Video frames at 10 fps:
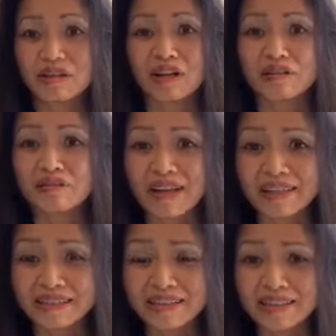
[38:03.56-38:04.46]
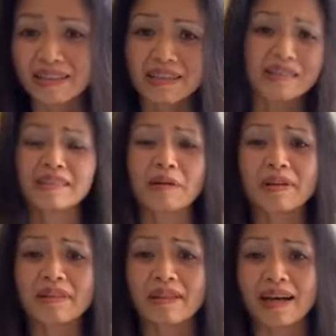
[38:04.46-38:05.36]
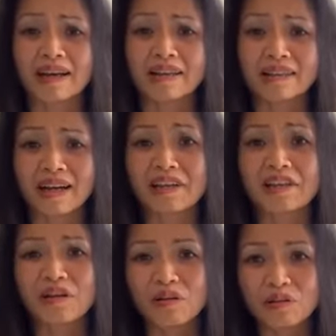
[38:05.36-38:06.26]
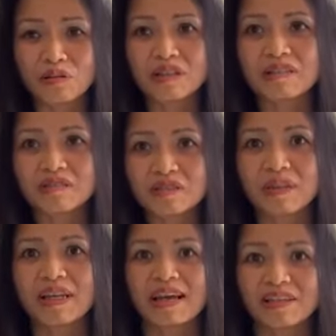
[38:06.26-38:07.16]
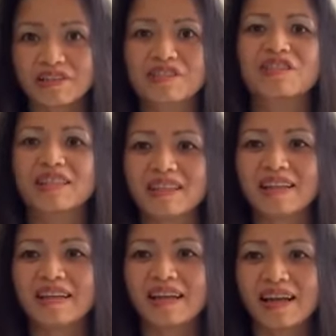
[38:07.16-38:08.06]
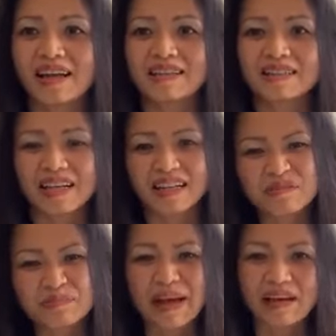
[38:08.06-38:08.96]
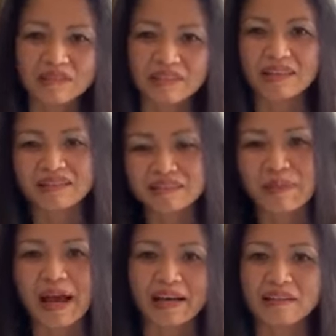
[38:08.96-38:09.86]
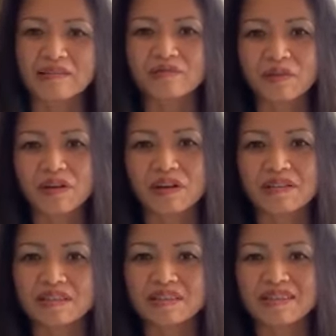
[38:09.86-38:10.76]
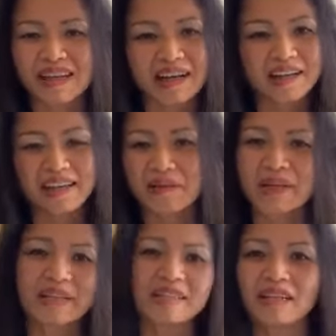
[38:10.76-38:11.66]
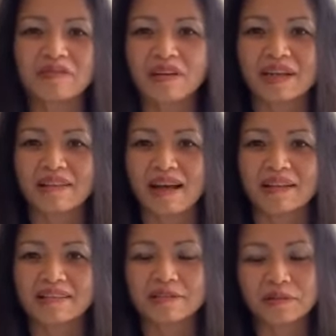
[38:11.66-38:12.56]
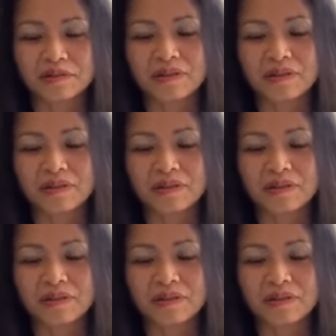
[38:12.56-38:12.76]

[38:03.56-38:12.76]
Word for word: call a friend, someone that I know gives me energy, and kind of bounce things back and forth just to kind of get myself out of that. So